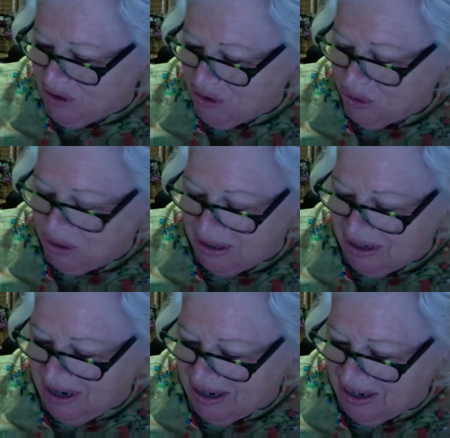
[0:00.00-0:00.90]
good
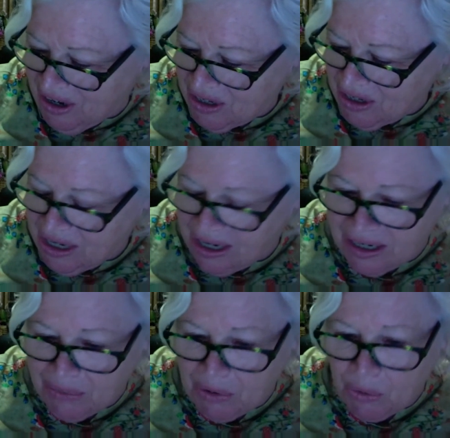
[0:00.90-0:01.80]
at
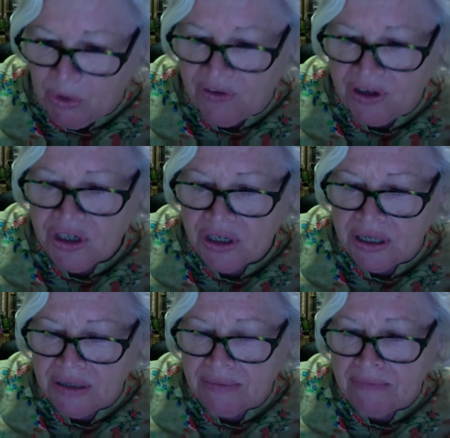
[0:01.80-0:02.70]
negotiating. But we
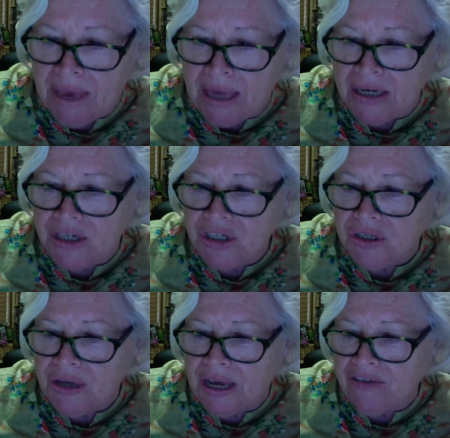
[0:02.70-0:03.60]
eventually managed
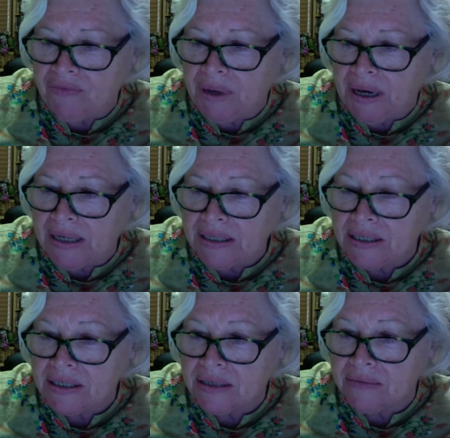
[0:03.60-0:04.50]
to have passed
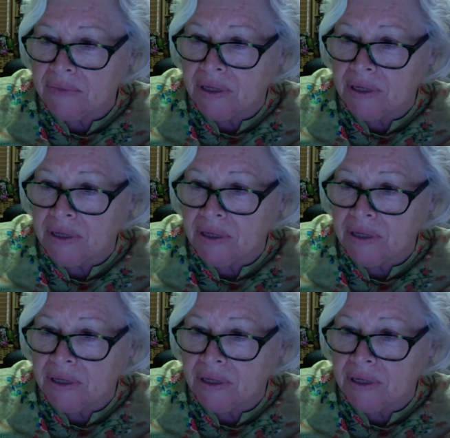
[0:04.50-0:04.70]
some,